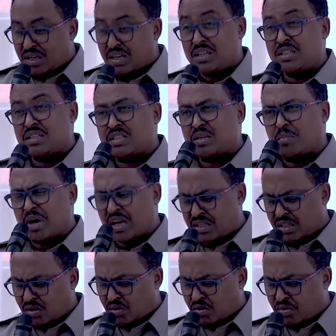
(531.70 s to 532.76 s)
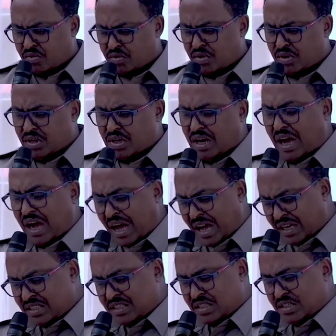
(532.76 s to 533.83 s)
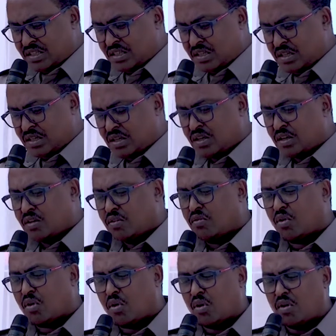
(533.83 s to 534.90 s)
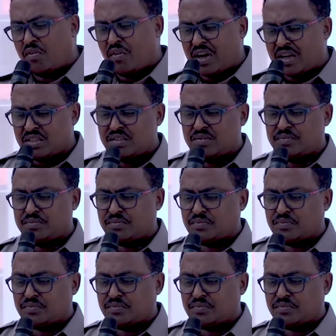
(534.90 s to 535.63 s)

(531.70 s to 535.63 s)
It is a matter of urgency for all of us.